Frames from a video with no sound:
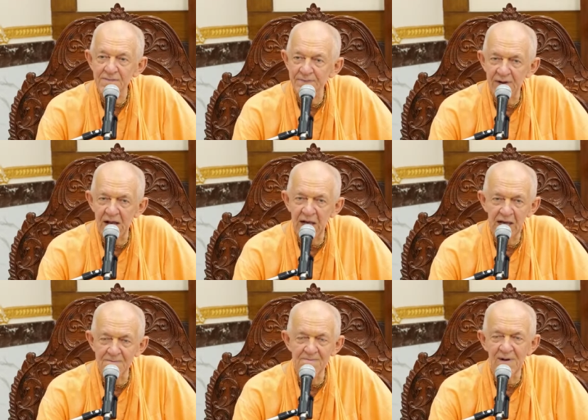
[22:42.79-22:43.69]

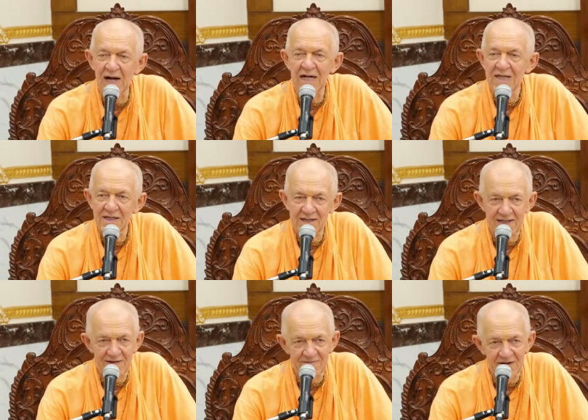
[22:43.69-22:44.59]
vipralamba
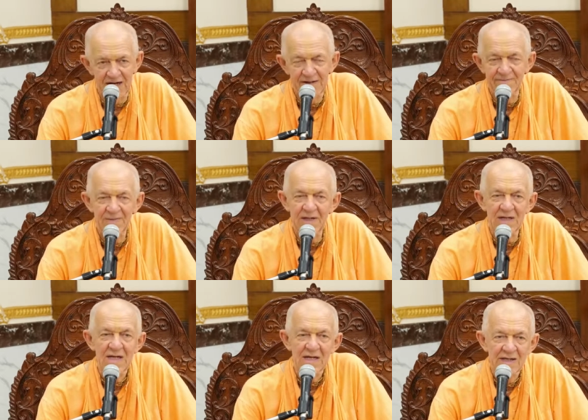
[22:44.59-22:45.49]
seva,
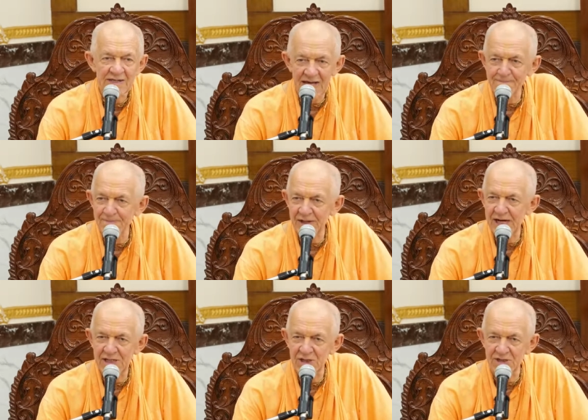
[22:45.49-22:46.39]
the
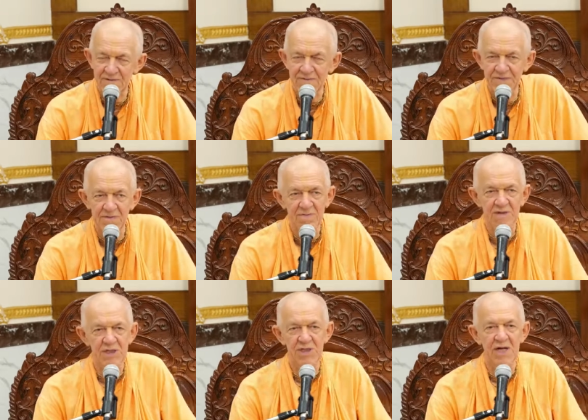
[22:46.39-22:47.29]
separation
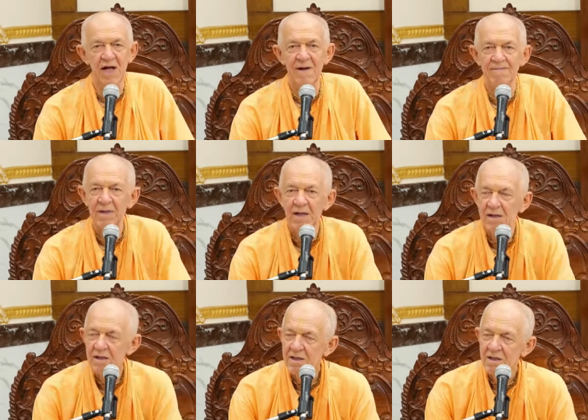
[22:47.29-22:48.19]
from Krishna.
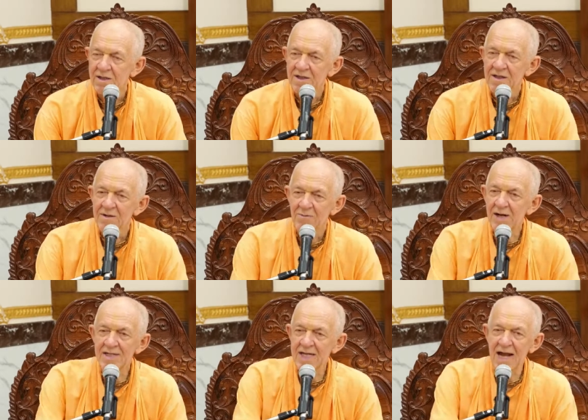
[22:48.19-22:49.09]

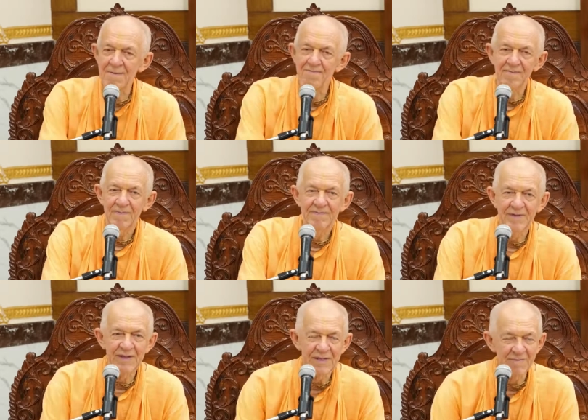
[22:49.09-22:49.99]
One time,
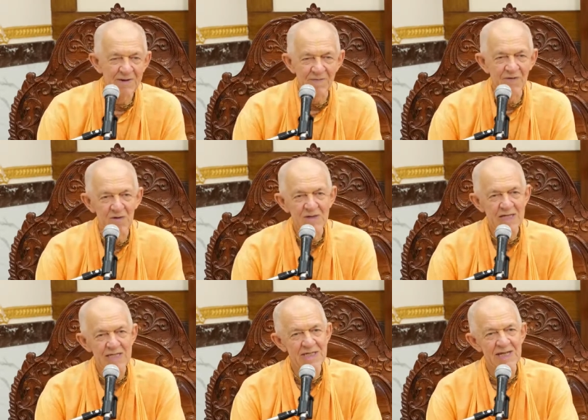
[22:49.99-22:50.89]
some
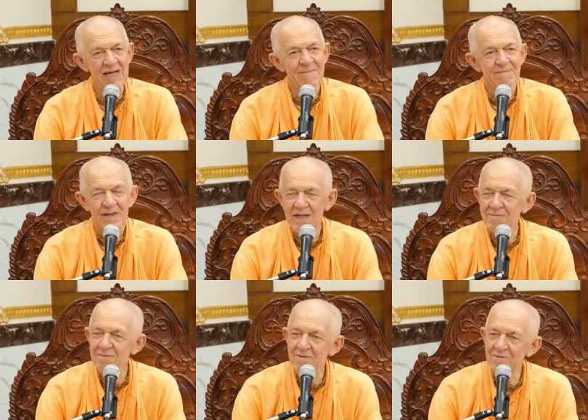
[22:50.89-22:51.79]
devotees, they,
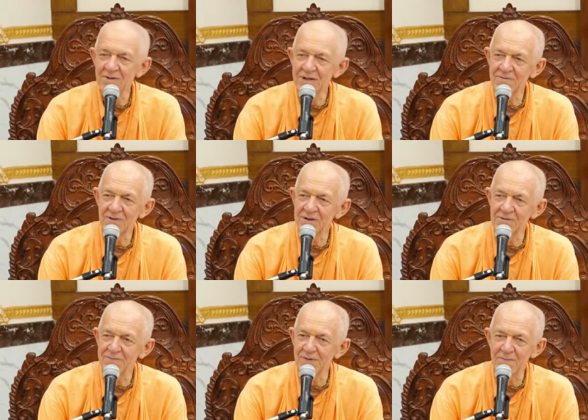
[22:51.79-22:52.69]
they, they,
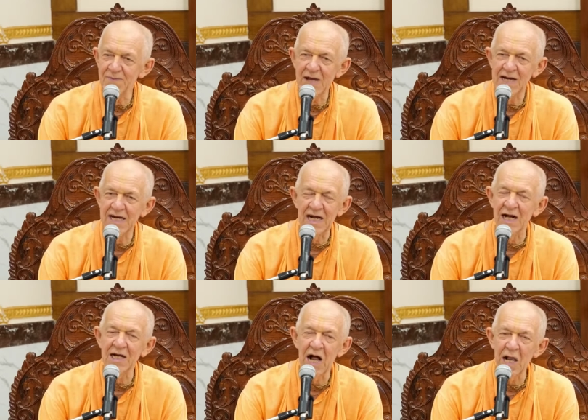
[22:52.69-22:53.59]
they were
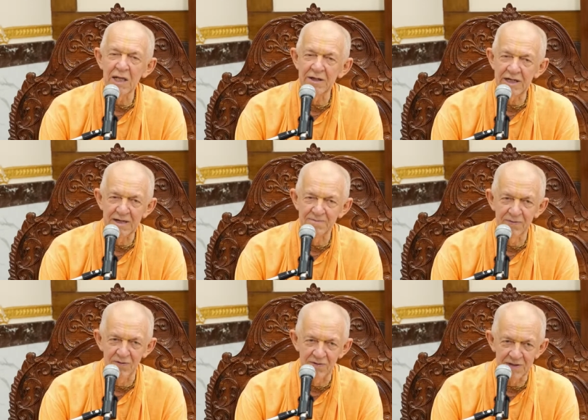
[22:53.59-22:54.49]
preparing a
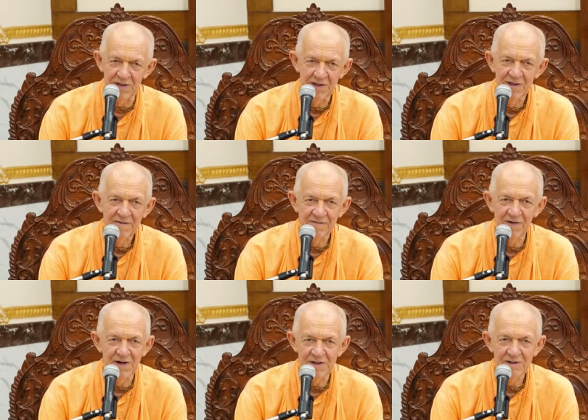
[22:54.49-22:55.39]
coloring book
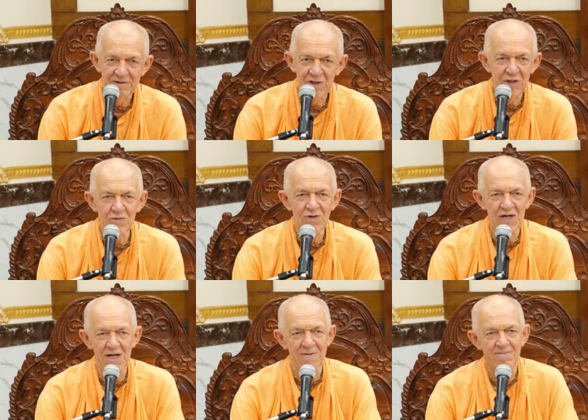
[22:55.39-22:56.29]
for
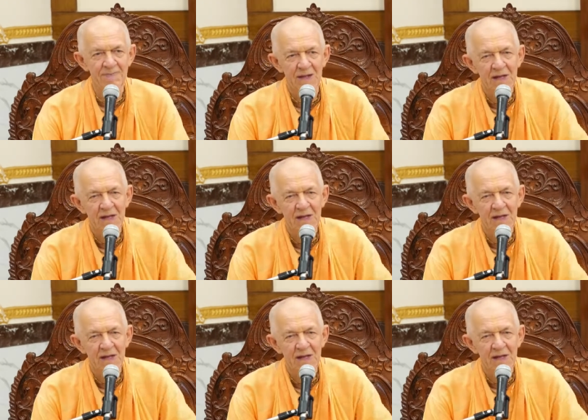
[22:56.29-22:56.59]
children.